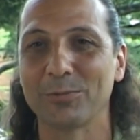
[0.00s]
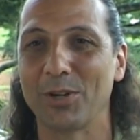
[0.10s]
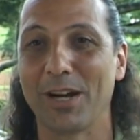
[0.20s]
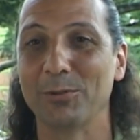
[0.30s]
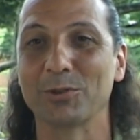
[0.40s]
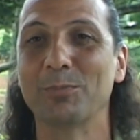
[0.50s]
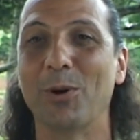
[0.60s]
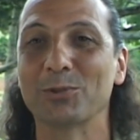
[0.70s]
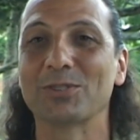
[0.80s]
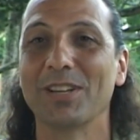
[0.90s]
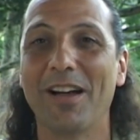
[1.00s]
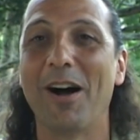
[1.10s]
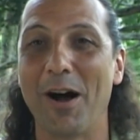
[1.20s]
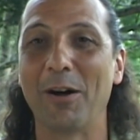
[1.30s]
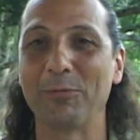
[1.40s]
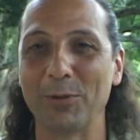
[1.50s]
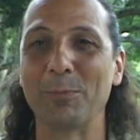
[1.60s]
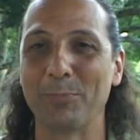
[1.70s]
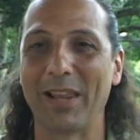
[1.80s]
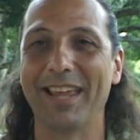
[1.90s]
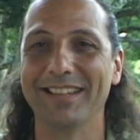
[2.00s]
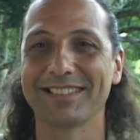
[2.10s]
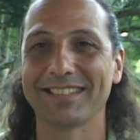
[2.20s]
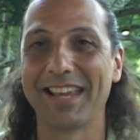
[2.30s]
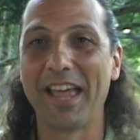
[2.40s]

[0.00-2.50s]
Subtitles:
where I was most often placed.